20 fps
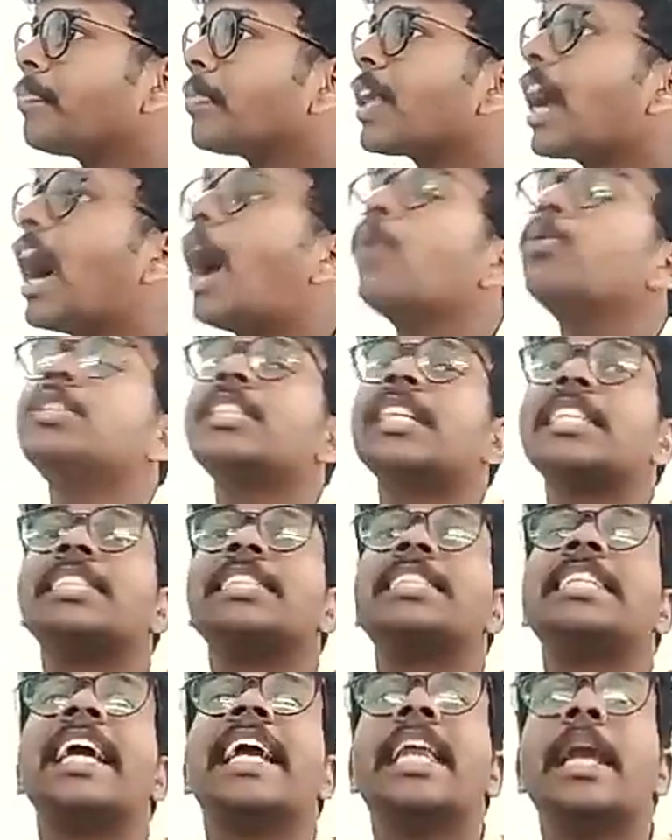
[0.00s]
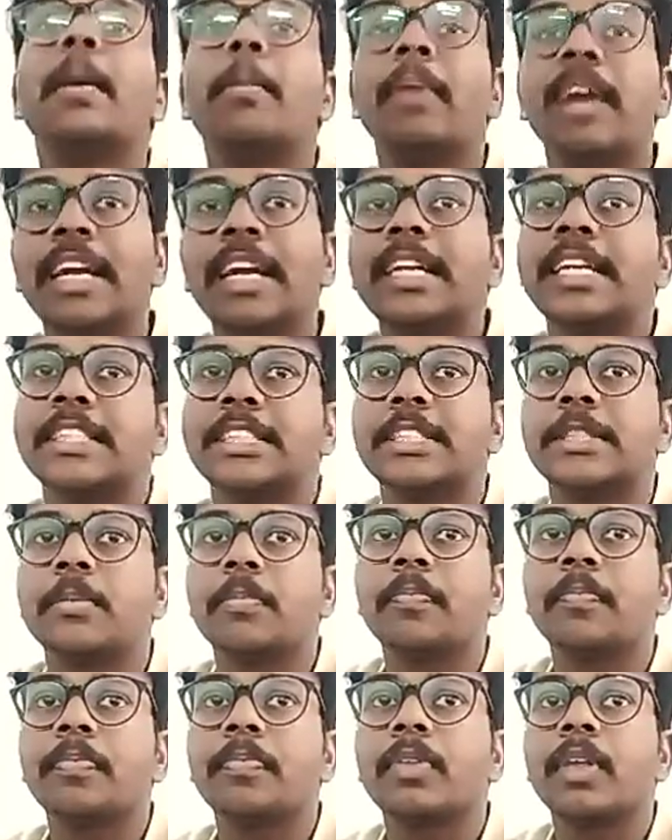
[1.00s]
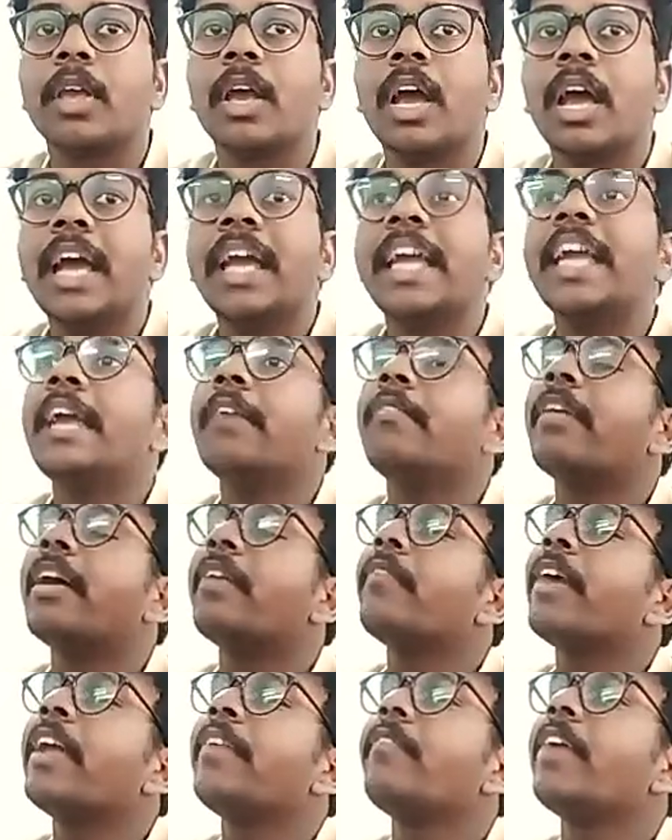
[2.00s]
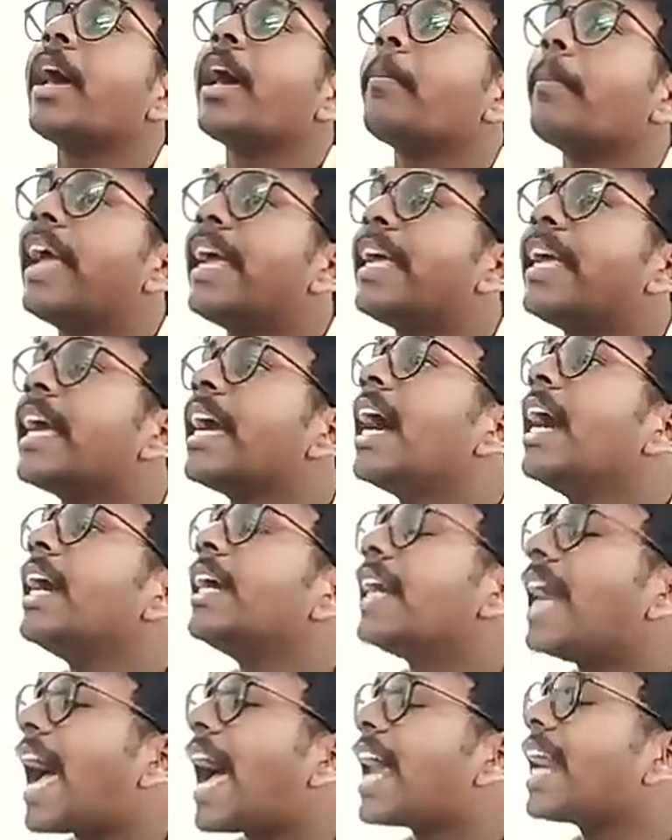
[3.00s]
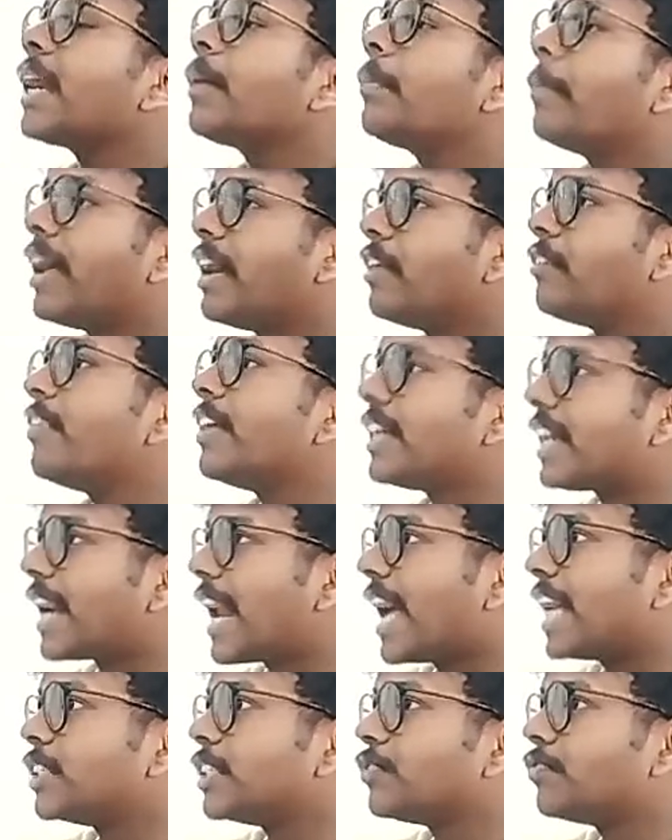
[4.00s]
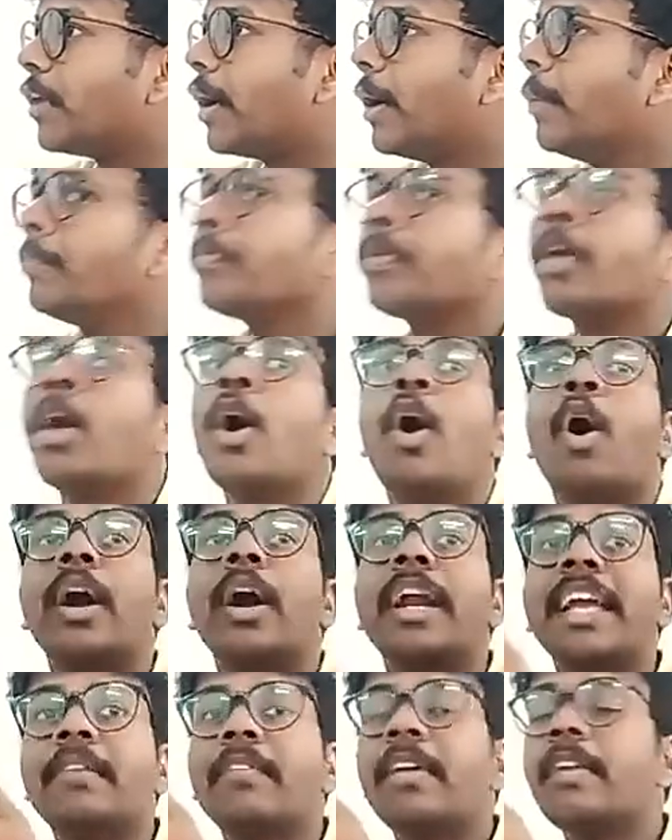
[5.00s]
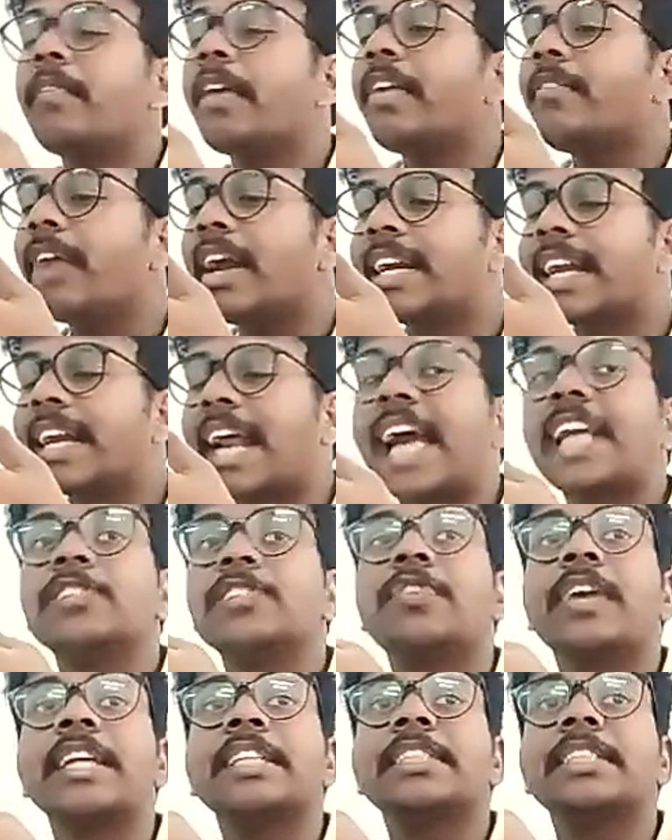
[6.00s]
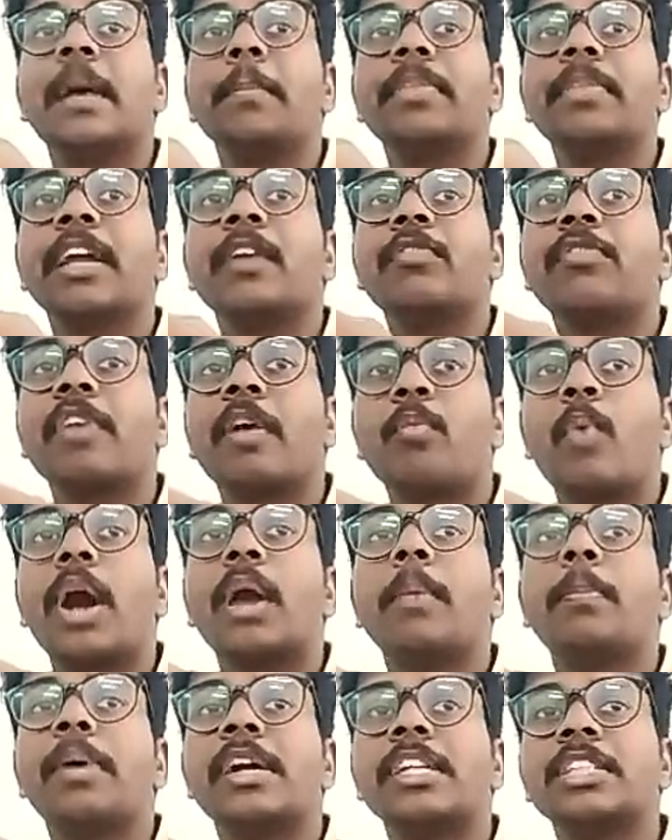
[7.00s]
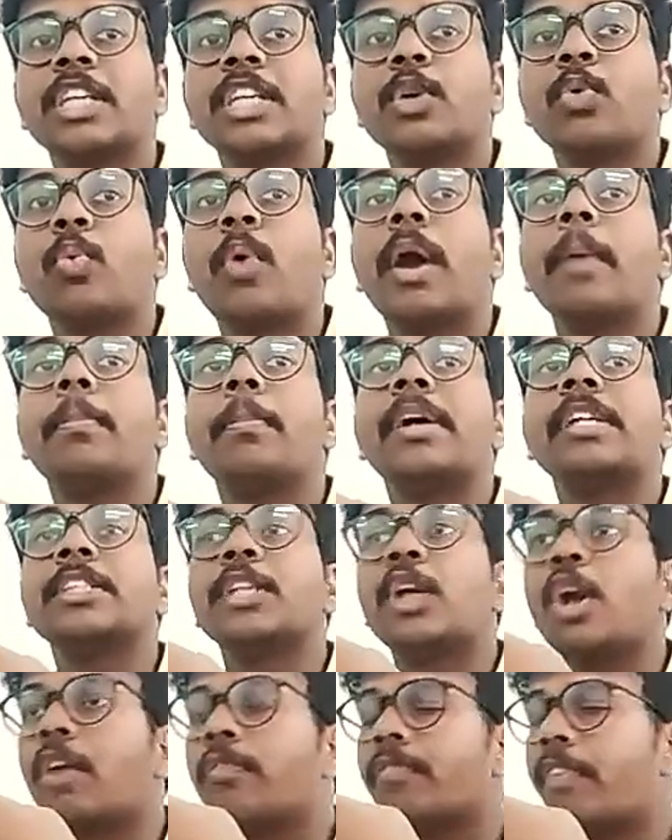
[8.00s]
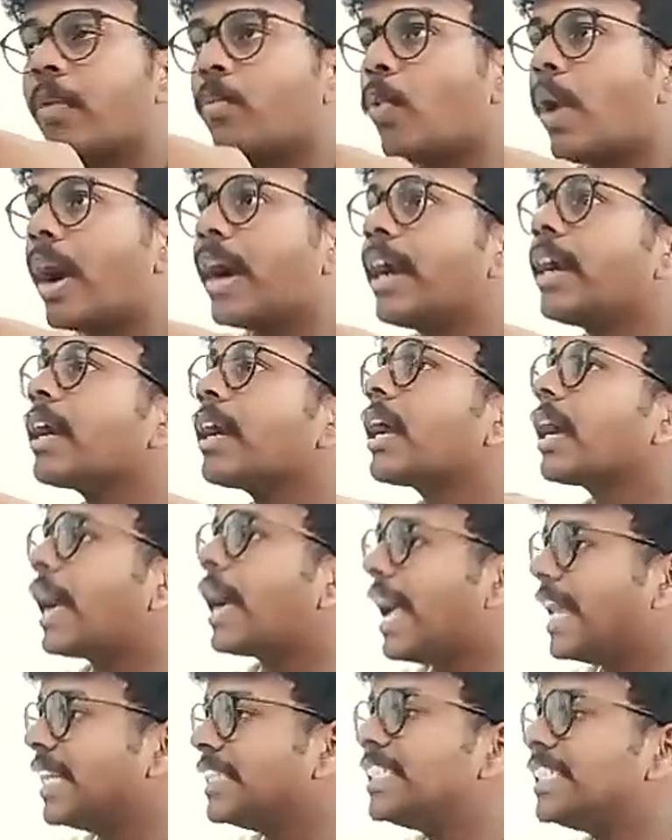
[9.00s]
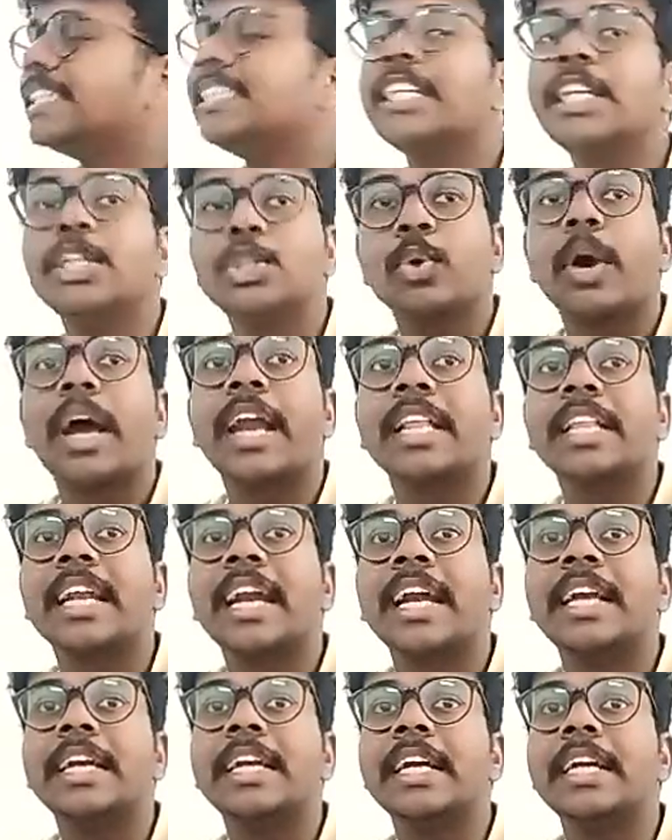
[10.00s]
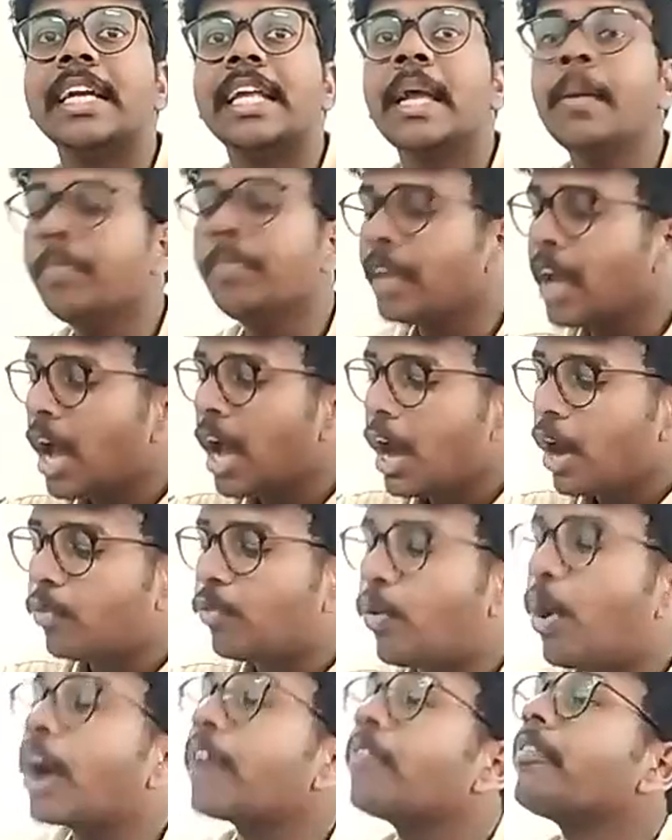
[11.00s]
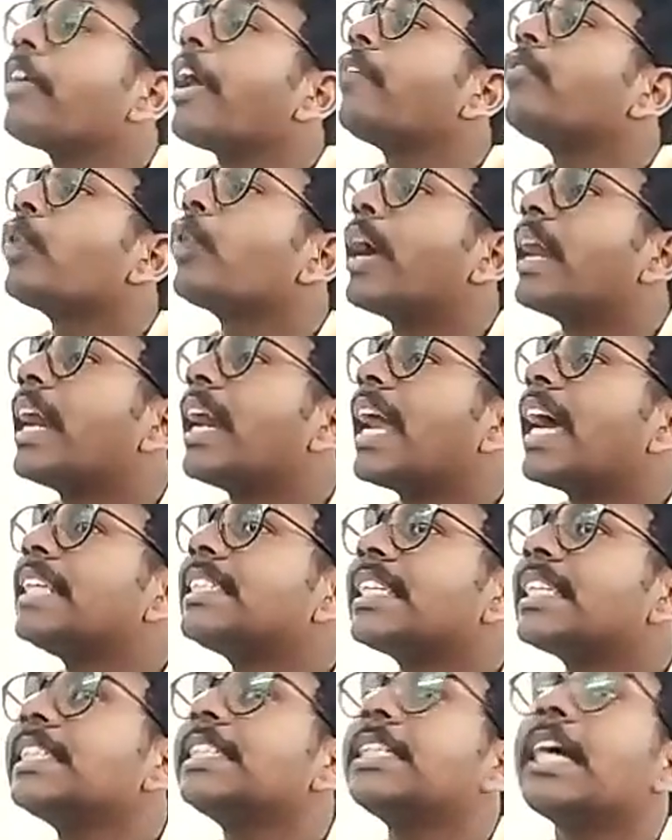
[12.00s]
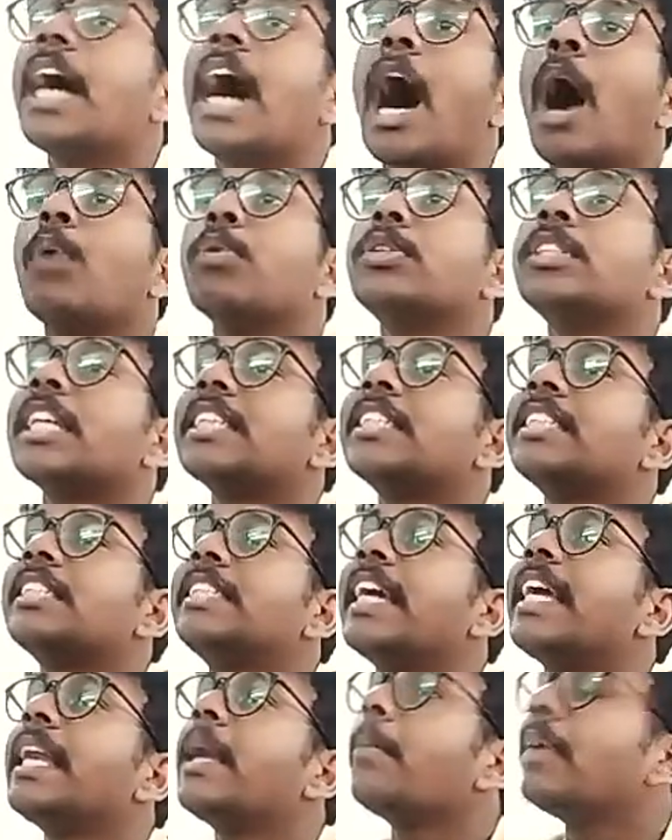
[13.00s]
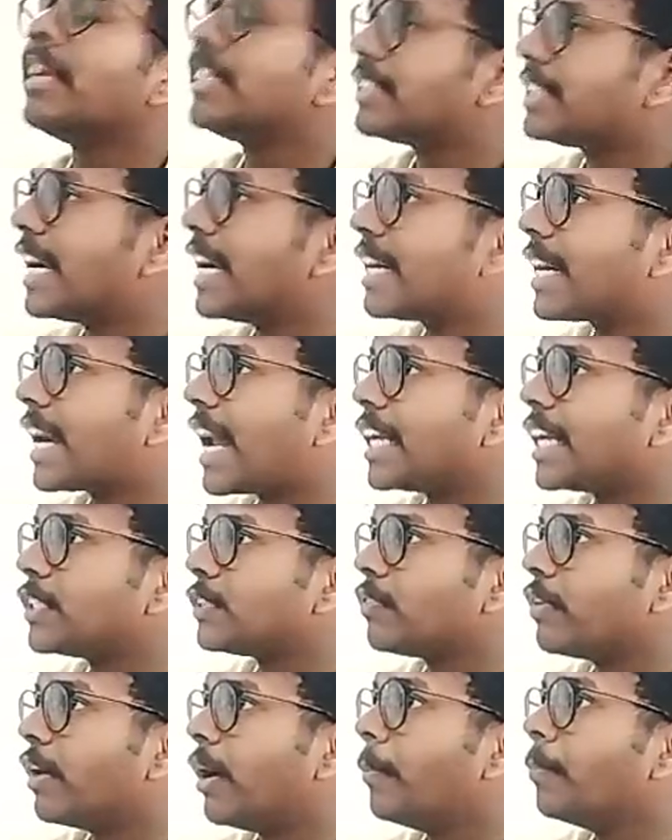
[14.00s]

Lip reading: How sustainable it is. Even when we are making a direct benefit transfer, or even when we are transferring something from one person to one person or from one entity to another entity, what we have to analyze is how sustainable is that transfer.